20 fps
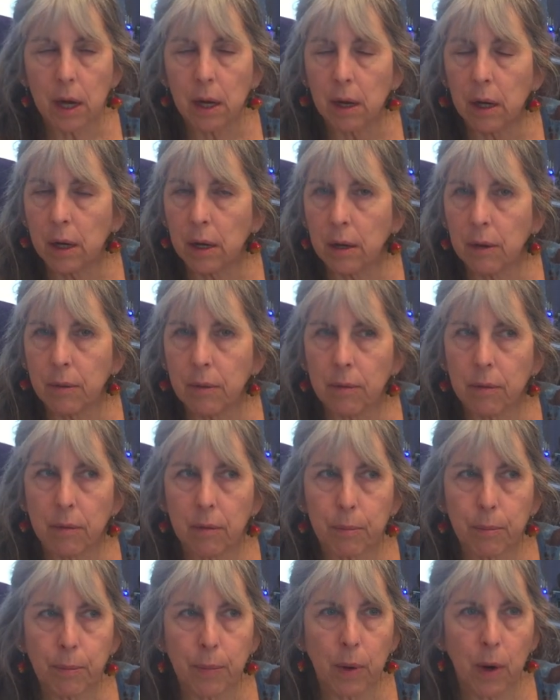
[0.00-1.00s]
uh,
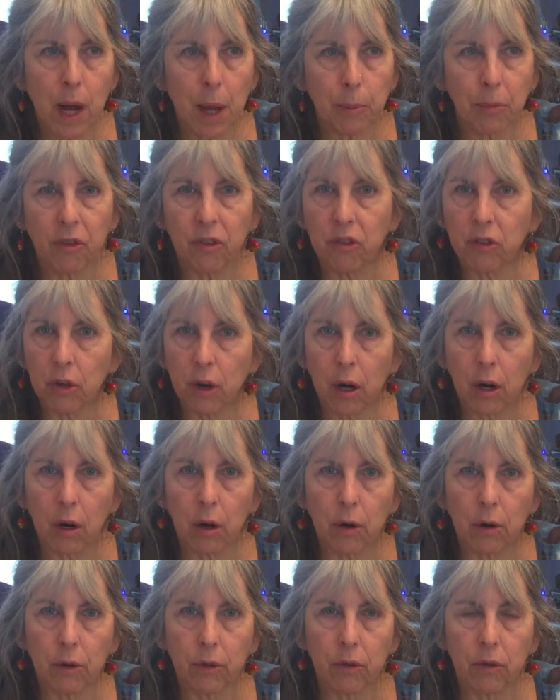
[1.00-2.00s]
perhaps
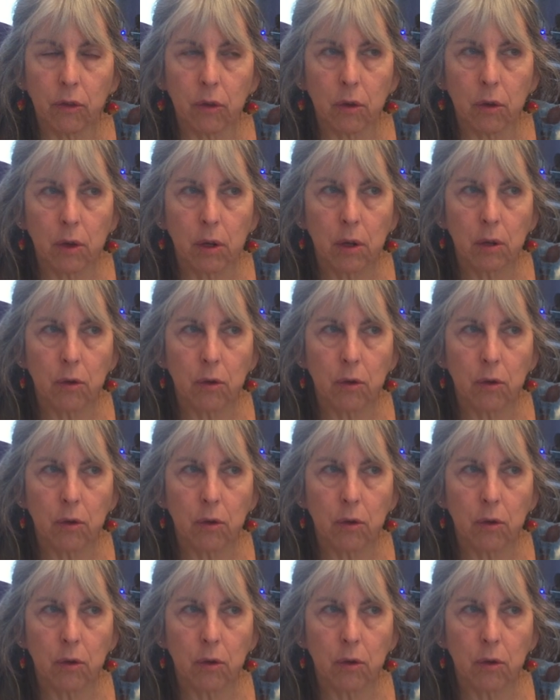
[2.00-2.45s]
stars,